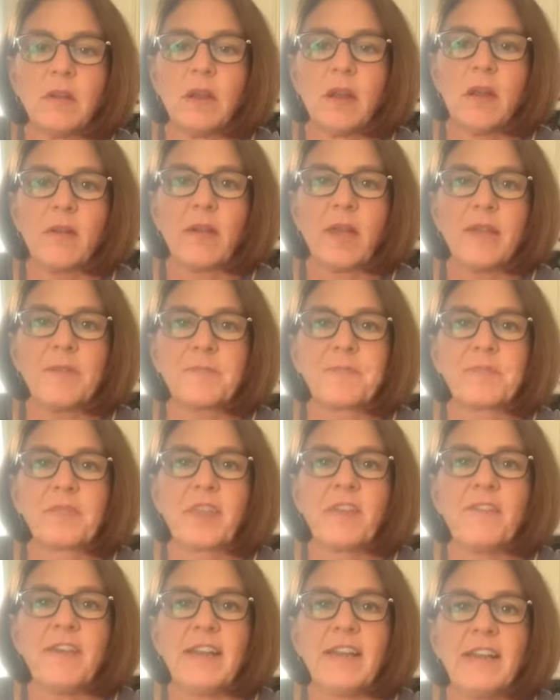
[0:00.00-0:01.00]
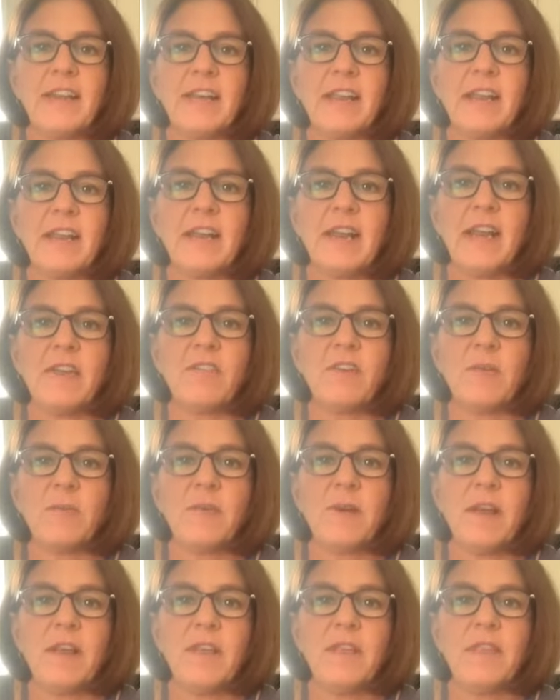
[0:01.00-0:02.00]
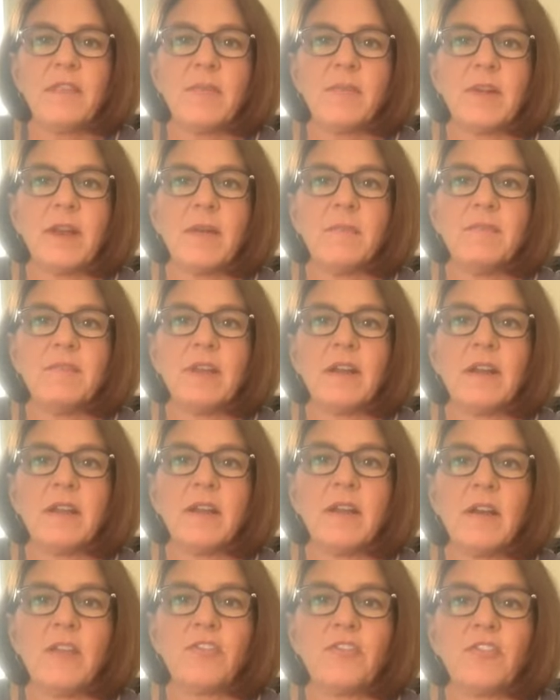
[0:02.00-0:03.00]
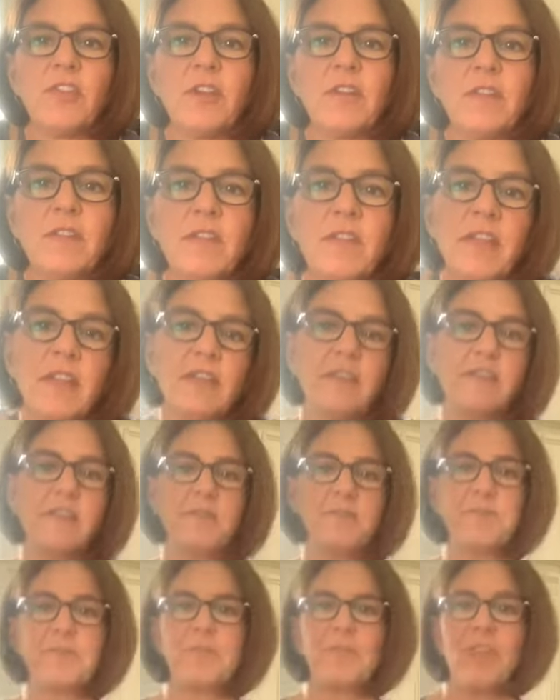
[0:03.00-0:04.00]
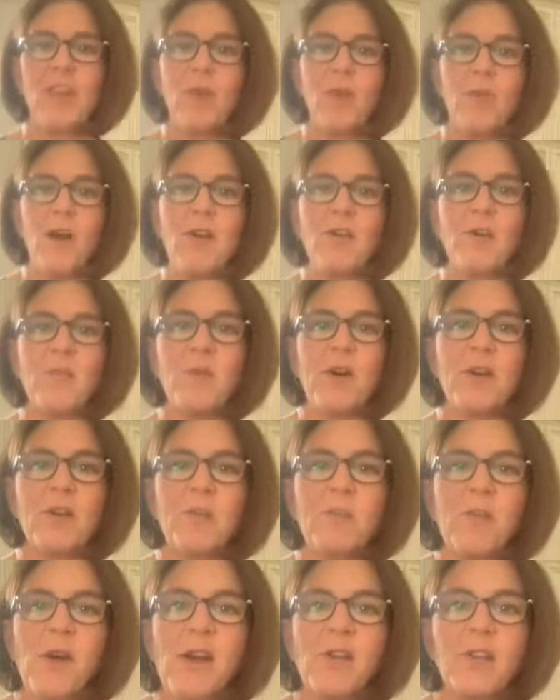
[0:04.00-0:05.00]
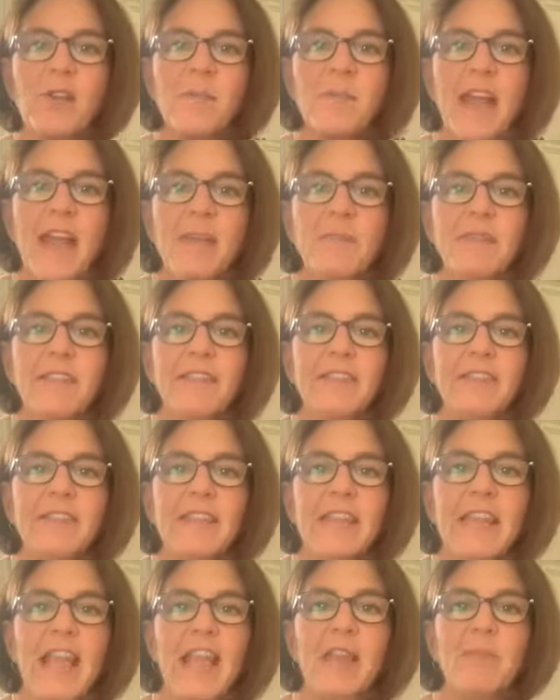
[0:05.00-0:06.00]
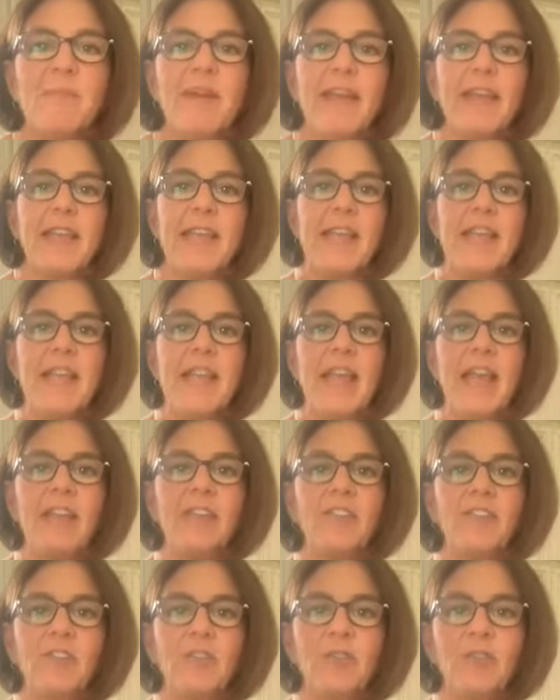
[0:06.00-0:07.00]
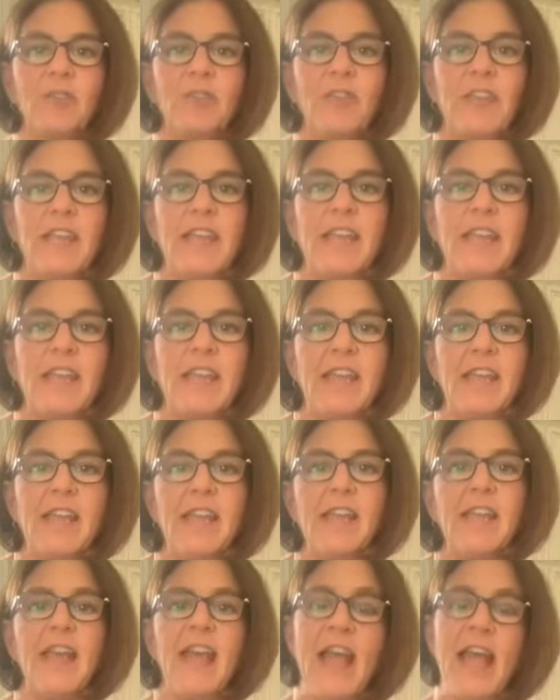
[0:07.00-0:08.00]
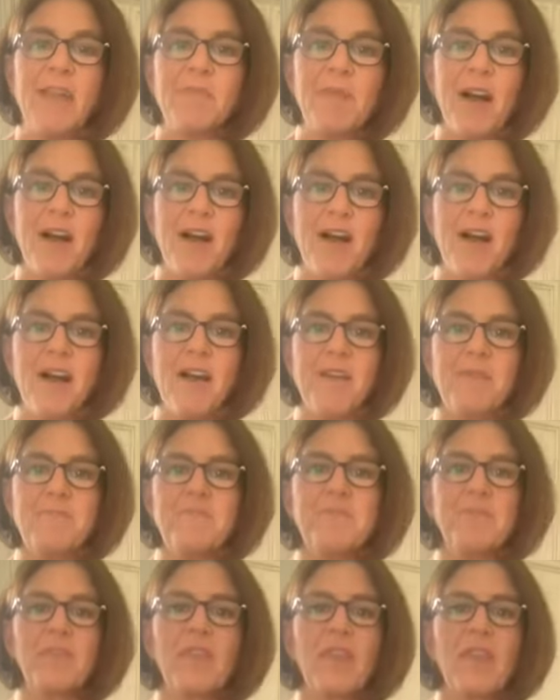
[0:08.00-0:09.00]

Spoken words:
Okay, if I didn't get everyone, then when I'm done, I'll share at the end. Welcome. Hey, Missy. Hey, Becky. Hey, Susie. Hey, Mom.